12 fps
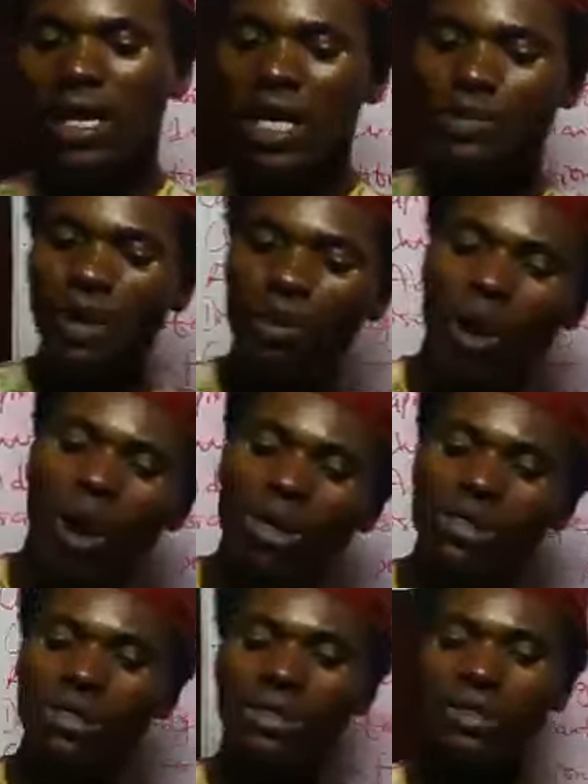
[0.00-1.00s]
It
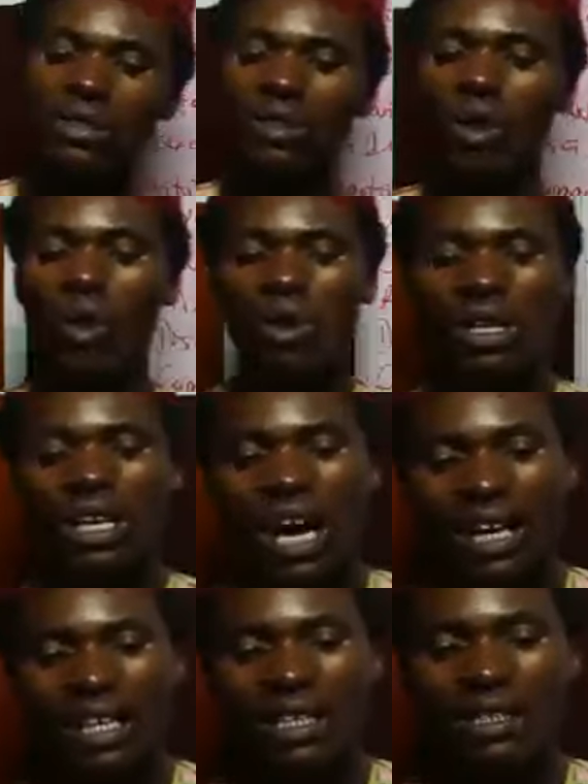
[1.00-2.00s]
promotes
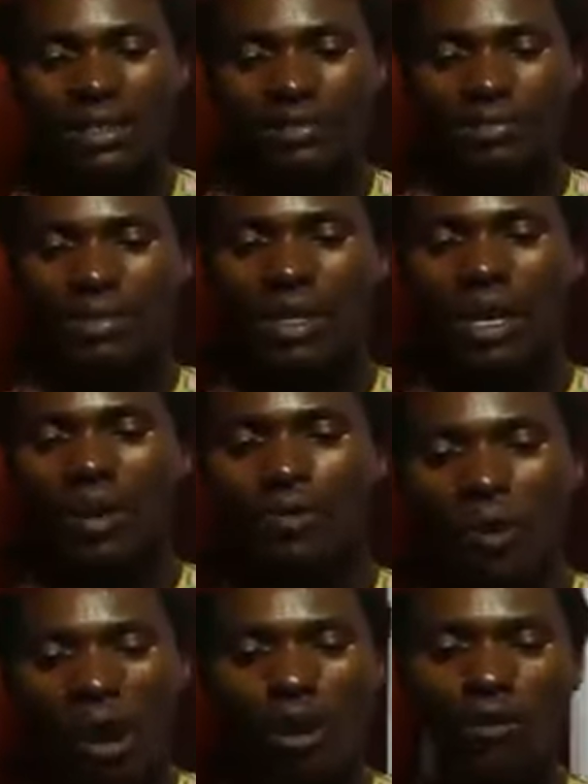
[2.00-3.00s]
oligarchic
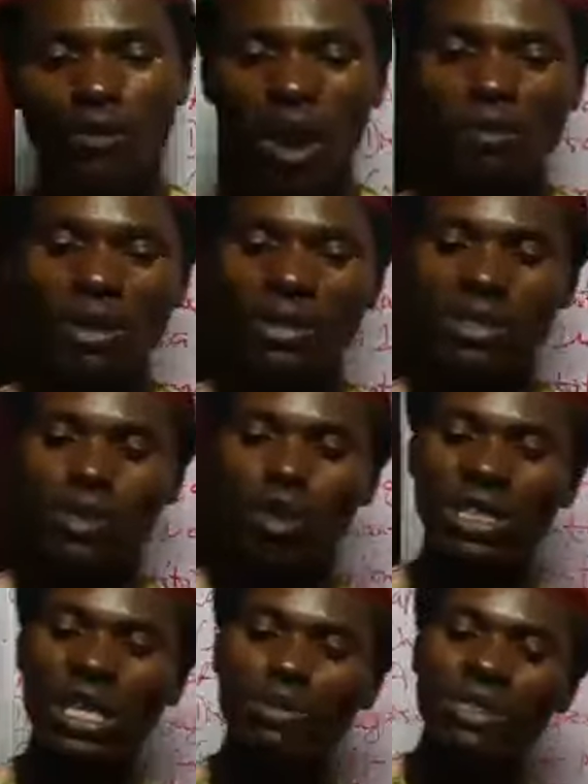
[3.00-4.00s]
form of government
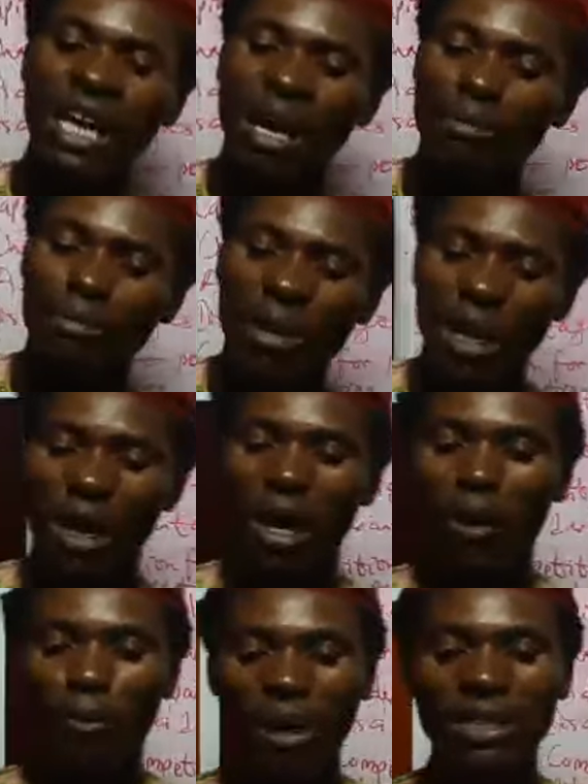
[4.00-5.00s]
to enable them
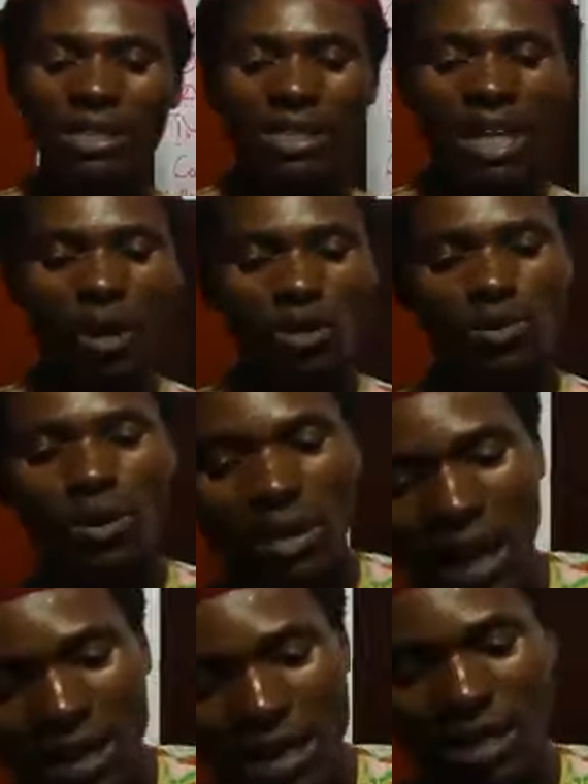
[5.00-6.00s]
make policies that would
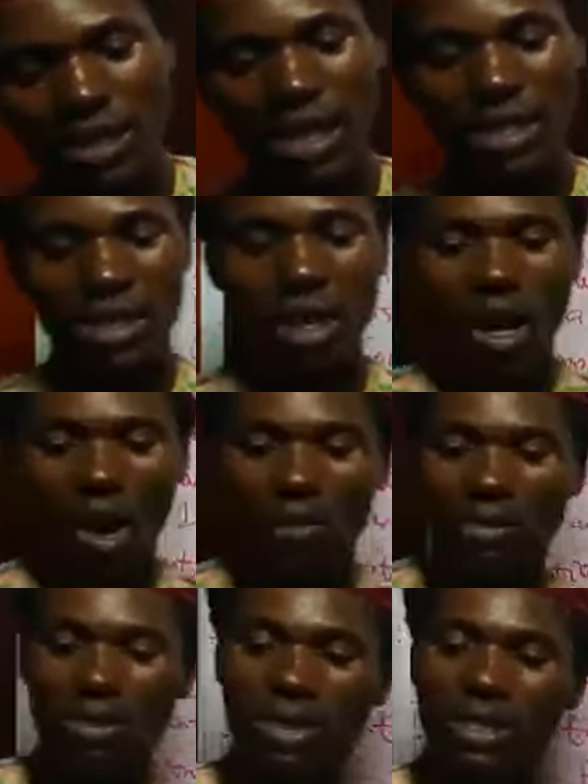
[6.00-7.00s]
protect the interests
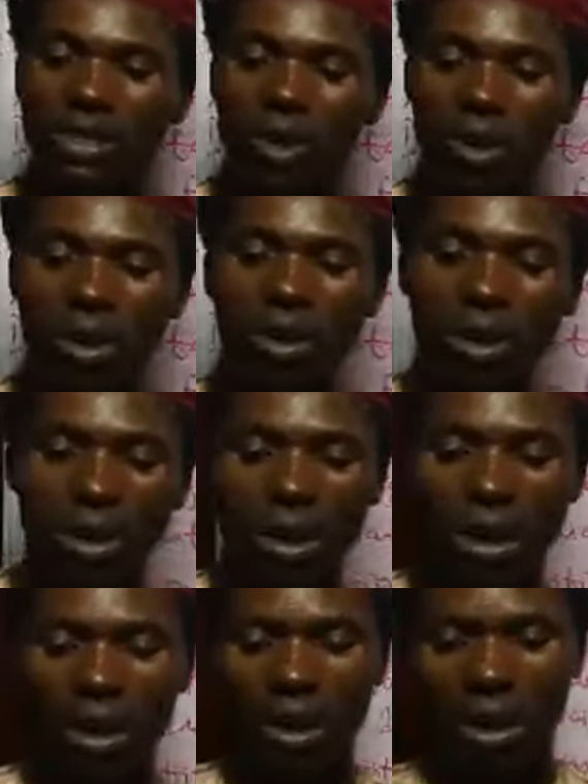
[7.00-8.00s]
of the rich
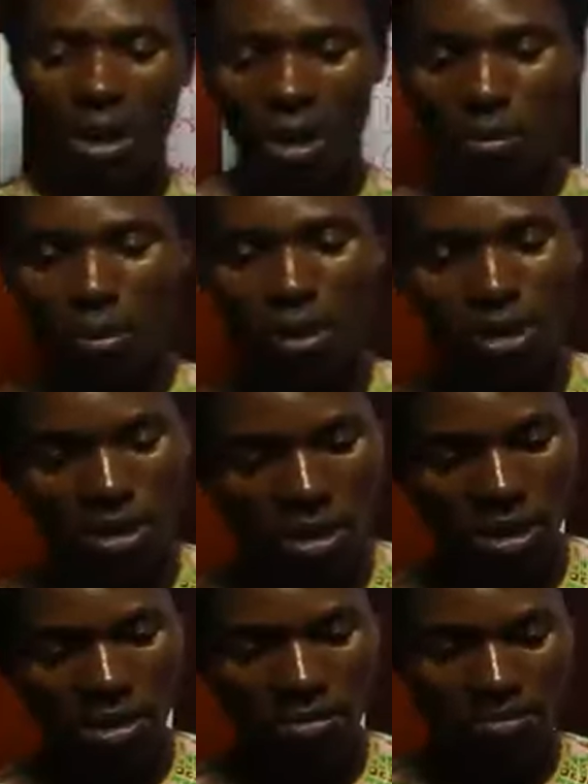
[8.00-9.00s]
or
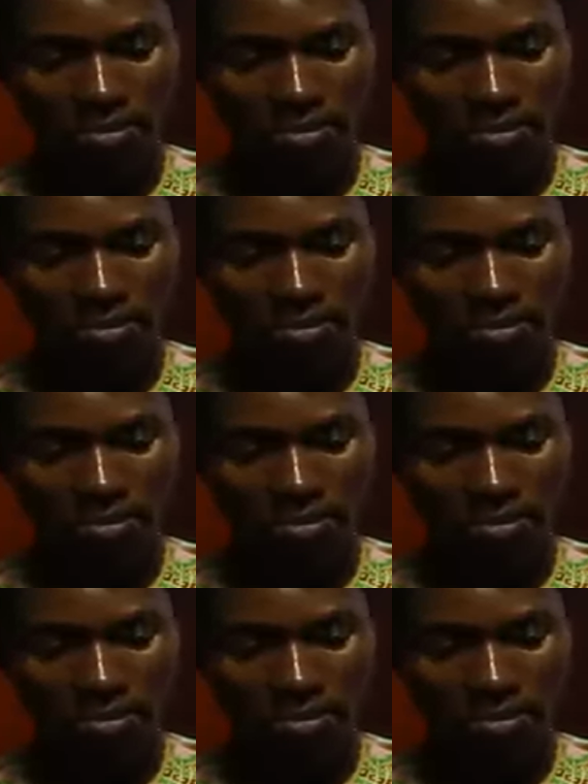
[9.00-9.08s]
bourgeoisie.